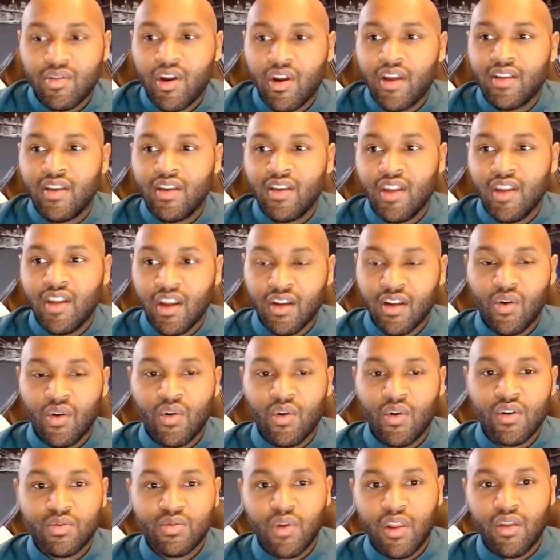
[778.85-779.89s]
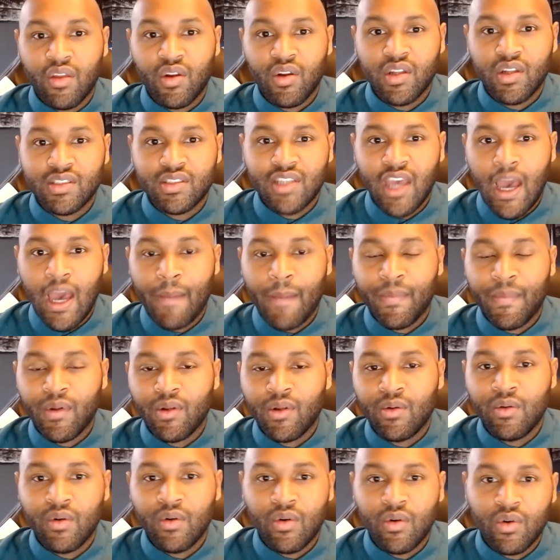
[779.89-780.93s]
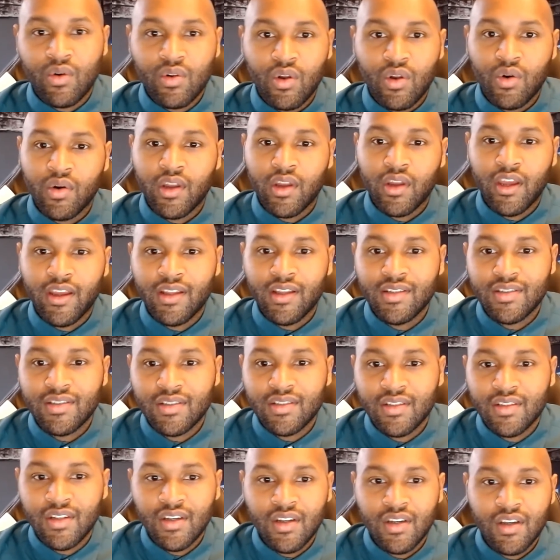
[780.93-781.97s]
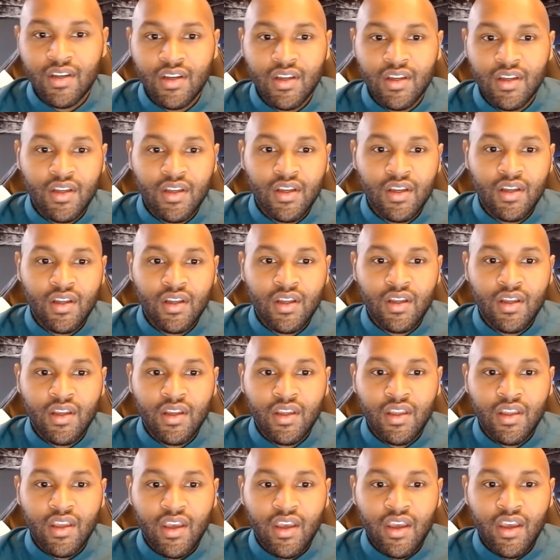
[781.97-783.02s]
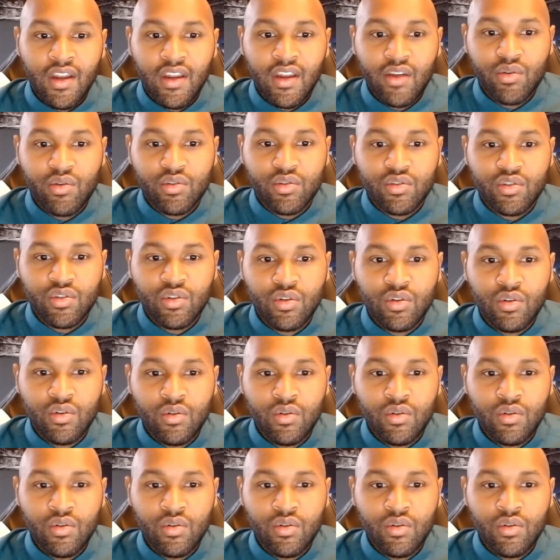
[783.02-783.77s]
It ignores whether it's capital or lowercase. N equals 2,